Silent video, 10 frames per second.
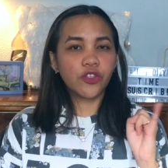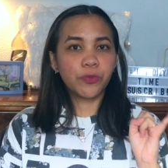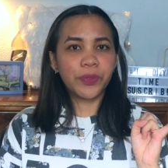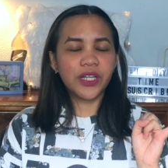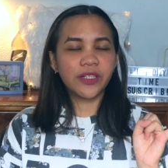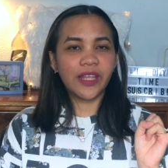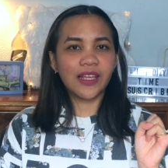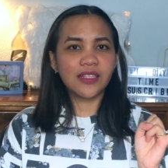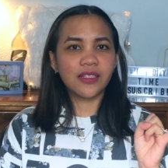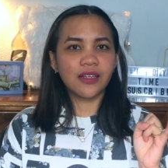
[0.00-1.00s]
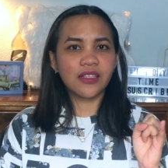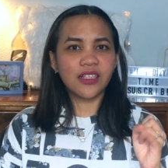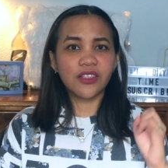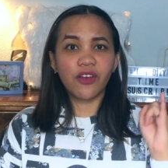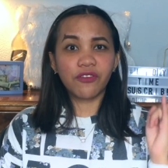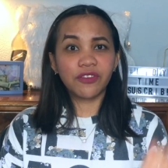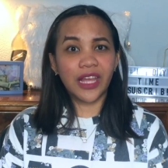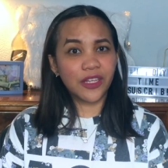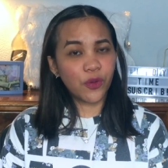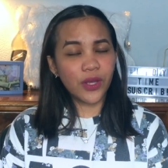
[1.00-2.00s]
super test consists of
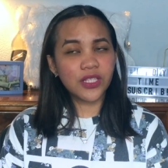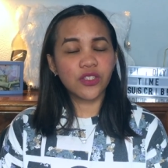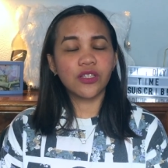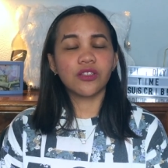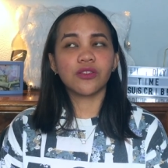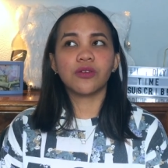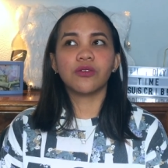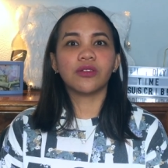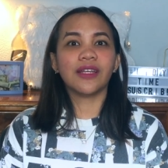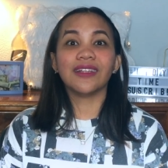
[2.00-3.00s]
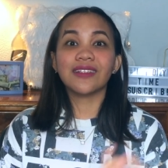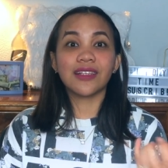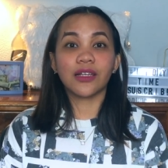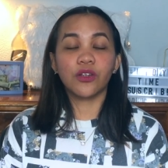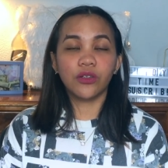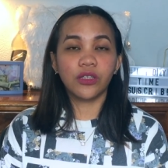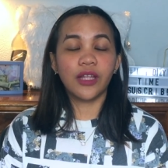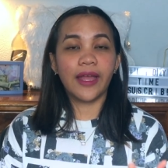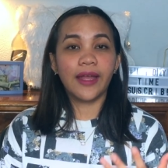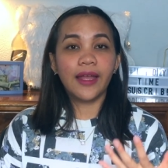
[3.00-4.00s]
10 questions so that is a good
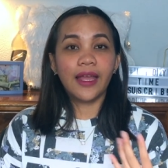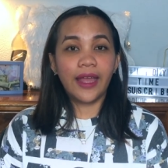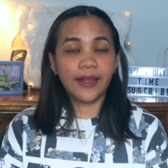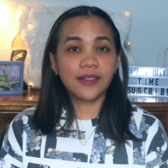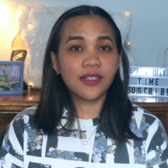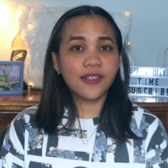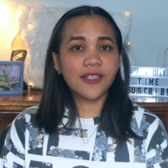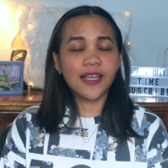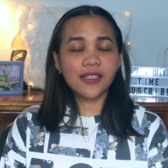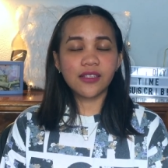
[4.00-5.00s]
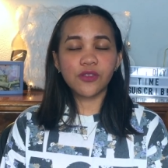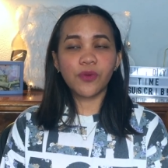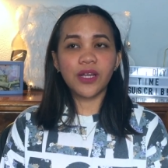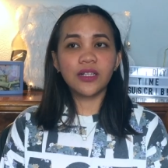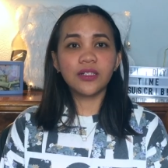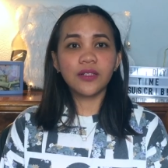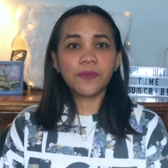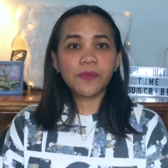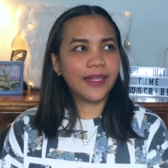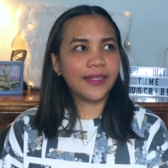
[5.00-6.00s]
exercise as well
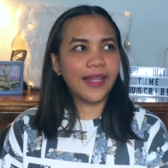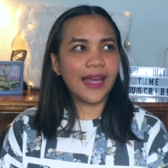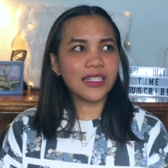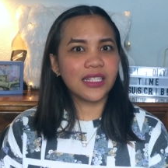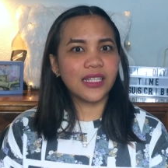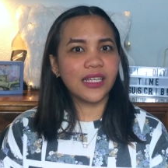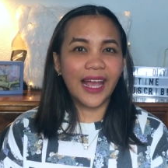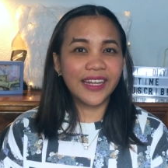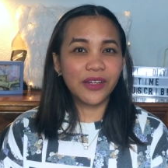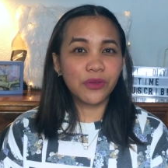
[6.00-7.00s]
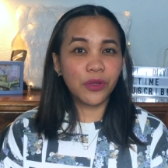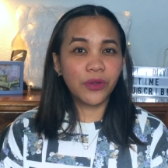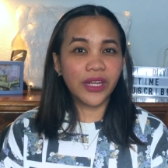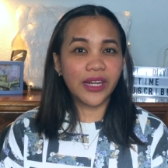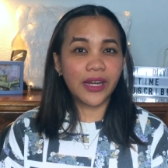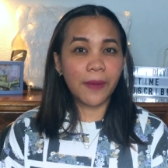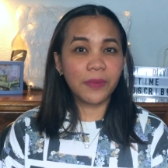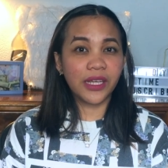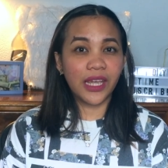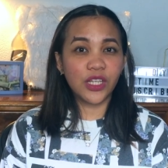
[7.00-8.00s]
and lastly i downloaded an
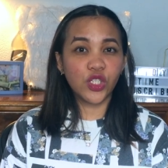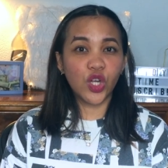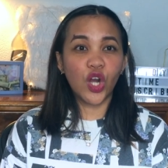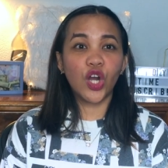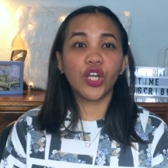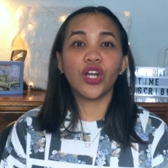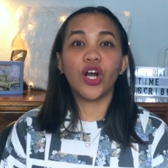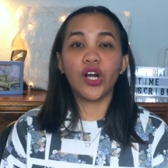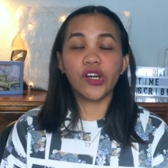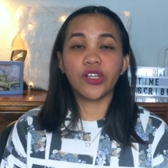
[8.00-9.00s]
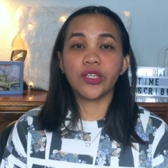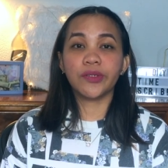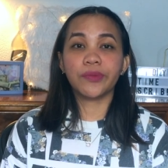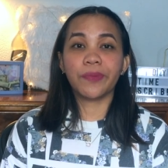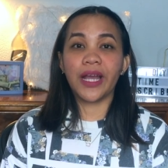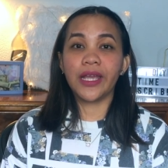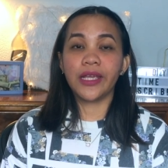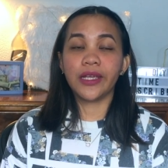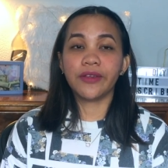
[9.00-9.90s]
application on my